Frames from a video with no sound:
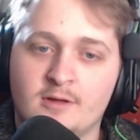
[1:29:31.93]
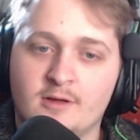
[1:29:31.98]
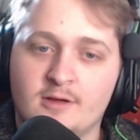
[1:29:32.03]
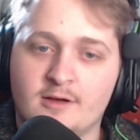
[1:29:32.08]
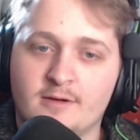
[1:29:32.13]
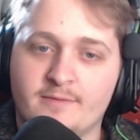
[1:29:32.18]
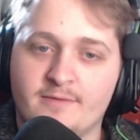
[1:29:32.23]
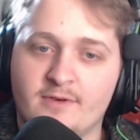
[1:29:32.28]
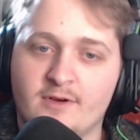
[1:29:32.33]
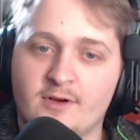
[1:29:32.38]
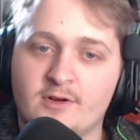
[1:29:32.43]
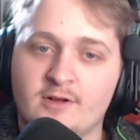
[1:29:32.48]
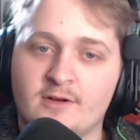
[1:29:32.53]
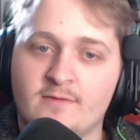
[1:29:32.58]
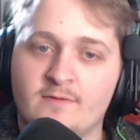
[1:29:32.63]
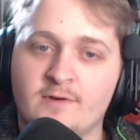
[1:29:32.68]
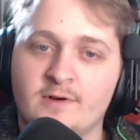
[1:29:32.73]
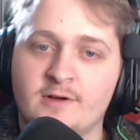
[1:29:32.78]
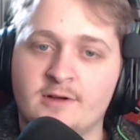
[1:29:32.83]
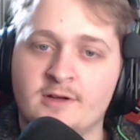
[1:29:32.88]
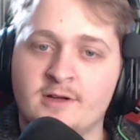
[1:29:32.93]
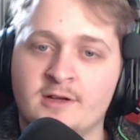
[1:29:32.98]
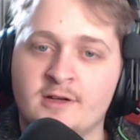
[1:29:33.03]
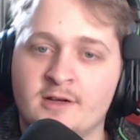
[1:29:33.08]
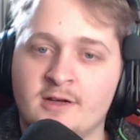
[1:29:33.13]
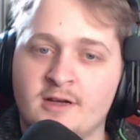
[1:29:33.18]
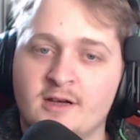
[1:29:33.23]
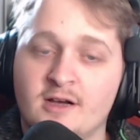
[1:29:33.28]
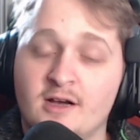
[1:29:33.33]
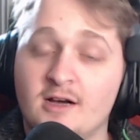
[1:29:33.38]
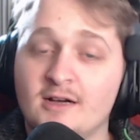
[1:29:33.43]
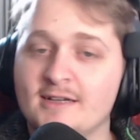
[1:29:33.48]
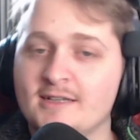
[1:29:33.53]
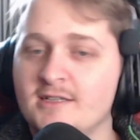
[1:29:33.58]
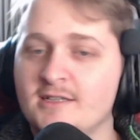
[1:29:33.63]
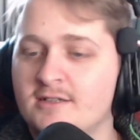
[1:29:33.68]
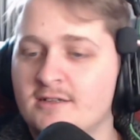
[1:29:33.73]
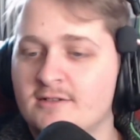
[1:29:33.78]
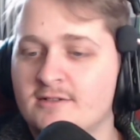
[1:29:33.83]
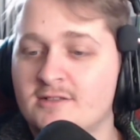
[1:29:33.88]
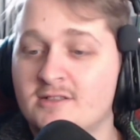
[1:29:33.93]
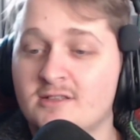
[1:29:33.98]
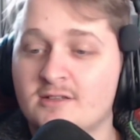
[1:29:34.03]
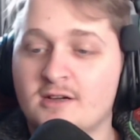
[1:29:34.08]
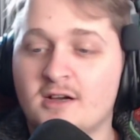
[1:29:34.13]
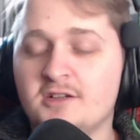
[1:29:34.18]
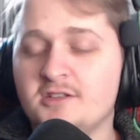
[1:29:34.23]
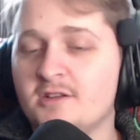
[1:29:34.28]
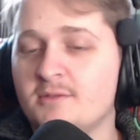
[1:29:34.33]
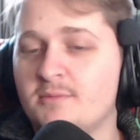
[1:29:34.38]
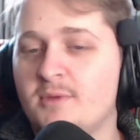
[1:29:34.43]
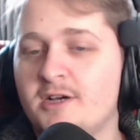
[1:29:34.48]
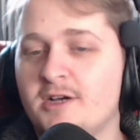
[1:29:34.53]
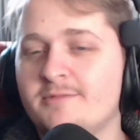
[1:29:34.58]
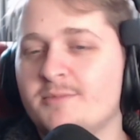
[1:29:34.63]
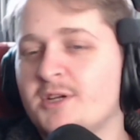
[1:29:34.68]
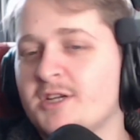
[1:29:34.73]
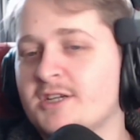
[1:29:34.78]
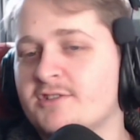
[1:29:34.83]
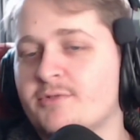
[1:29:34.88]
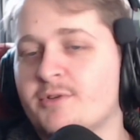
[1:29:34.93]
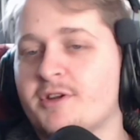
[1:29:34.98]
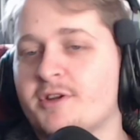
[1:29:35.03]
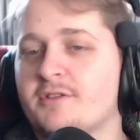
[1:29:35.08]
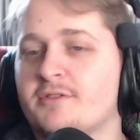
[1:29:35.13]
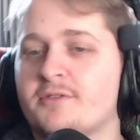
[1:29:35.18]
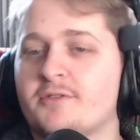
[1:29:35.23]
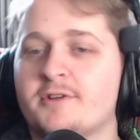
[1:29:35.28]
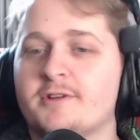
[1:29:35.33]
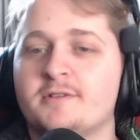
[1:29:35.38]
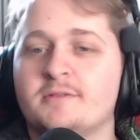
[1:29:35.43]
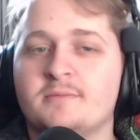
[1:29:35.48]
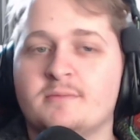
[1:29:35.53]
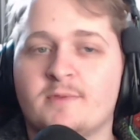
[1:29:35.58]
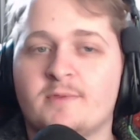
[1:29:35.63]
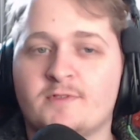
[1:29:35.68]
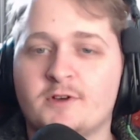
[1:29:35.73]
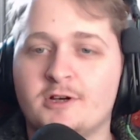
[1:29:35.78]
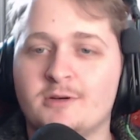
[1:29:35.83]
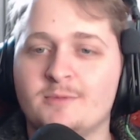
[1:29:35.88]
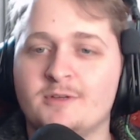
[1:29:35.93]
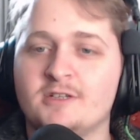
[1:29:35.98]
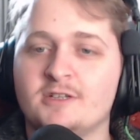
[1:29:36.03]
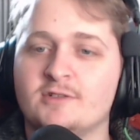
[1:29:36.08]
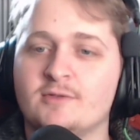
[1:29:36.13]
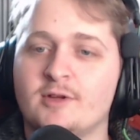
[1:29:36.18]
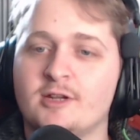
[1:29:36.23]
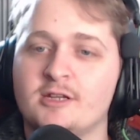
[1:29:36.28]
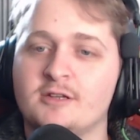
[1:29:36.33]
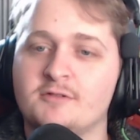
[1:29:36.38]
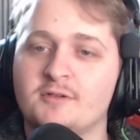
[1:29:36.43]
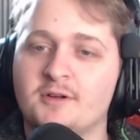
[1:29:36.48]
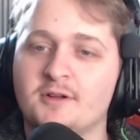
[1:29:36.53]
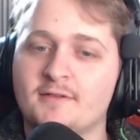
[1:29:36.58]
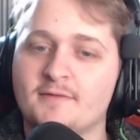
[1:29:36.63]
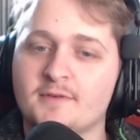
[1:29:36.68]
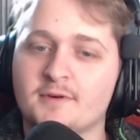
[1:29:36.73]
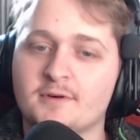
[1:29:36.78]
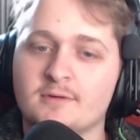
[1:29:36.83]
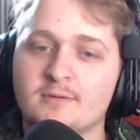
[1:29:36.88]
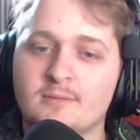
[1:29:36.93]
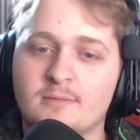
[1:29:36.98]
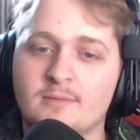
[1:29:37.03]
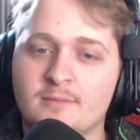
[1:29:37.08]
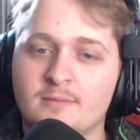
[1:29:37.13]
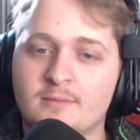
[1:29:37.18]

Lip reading: Yeah, fair enough. I didn't mind me at 23. Prefer me in 2024.